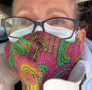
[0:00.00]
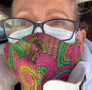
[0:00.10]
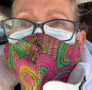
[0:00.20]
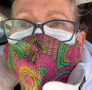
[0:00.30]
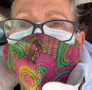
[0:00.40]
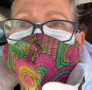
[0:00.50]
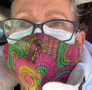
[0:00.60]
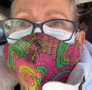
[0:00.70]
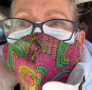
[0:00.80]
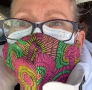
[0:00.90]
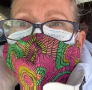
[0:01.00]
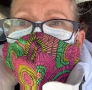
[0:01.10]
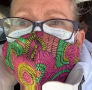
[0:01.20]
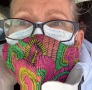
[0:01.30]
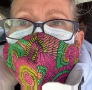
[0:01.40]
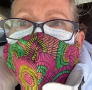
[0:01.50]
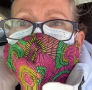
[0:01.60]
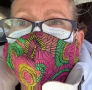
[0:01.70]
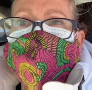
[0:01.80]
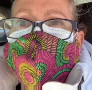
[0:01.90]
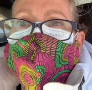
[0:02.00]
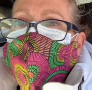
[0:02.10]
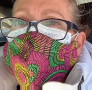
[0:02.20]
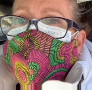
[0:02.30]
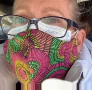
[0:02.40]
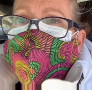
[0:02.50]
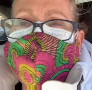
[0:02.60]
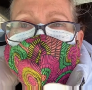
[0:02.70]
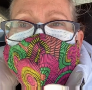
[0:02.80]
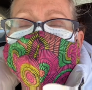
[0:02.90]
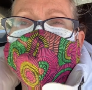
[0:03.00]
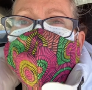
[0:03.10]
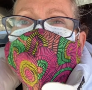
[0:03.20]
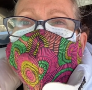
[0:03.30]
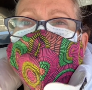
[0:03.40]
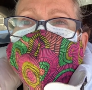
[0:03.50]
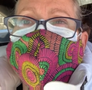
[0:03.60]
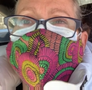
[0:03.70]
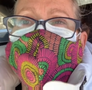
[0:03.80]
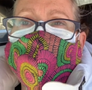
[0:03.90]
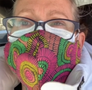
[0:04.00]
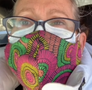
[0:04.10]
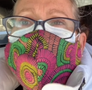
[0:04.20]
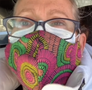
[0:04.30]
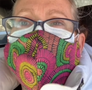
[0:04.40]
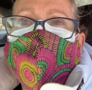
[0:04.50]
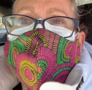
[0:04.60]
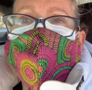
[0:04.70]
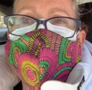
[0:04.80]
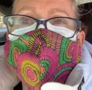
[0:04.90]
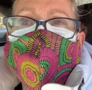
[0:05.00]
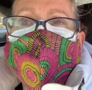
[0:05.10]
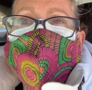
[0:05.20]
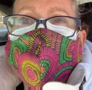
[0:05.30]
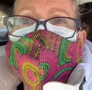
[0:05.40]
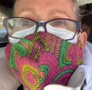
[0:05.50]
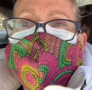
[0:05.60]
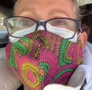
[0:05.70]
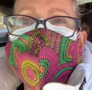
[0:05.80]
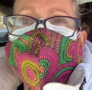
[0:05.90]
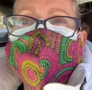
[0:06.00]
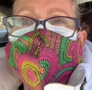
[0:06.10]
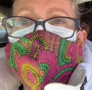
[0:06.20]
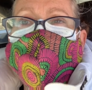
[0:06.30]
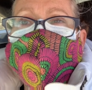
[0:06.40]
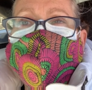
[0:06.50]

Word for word: on the drapery rods. They go in the closet on the dowel meant for hangers. So